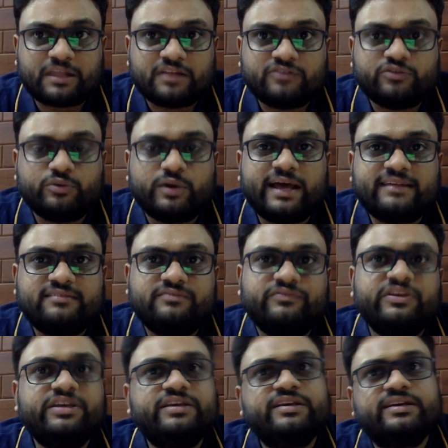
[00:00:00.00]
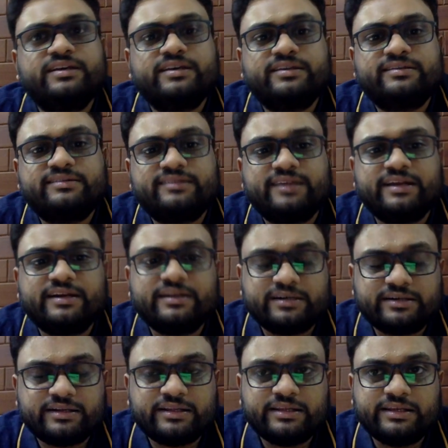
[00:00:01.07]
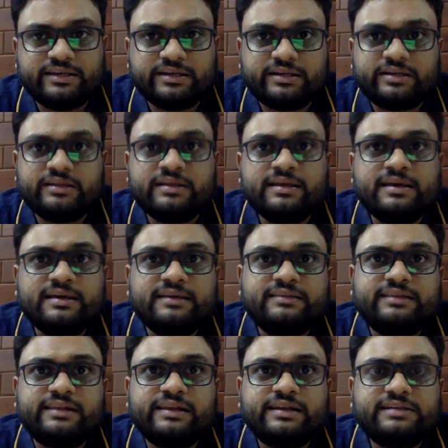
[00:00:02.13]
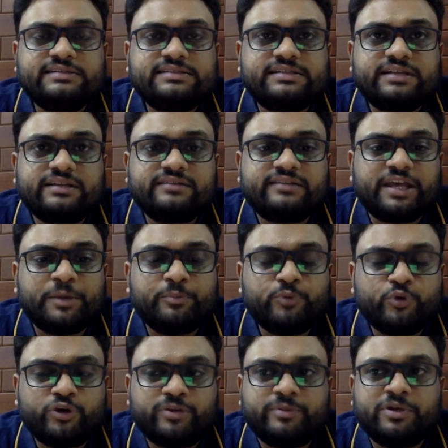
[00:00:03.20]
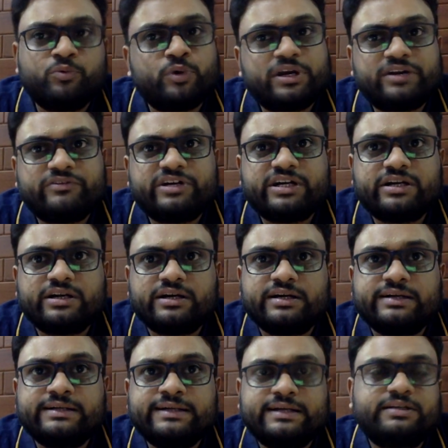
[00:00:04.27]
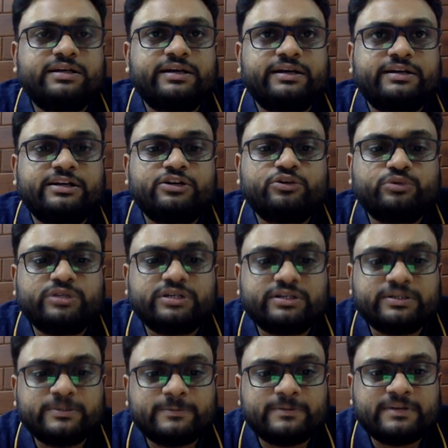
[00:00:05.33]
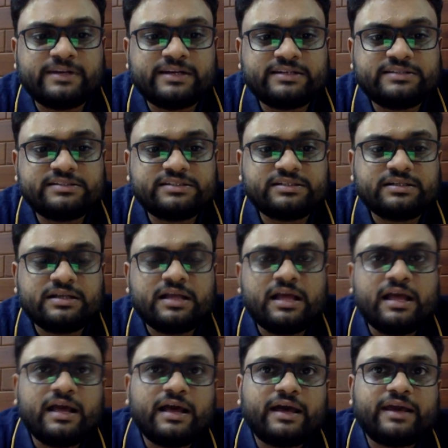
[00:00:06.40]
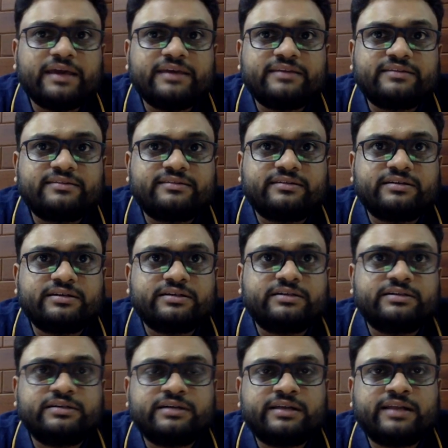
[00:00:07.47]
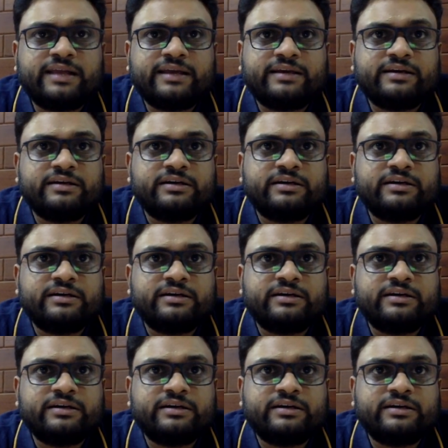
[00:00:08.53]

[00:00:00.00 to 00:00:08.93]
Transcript: So as we said earlier, the ledger is immutable. Whatever data written to the ledger is write